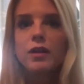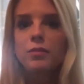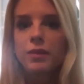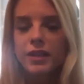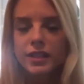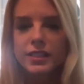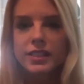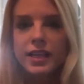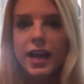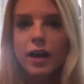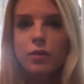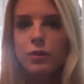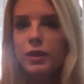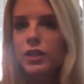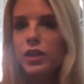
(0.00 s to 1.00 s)
because
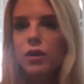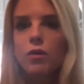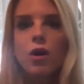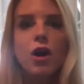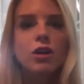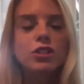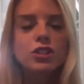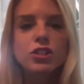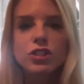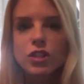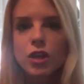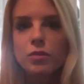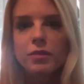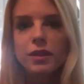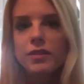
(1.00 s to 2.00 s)
now we know
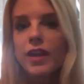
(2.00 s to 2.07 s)
so many.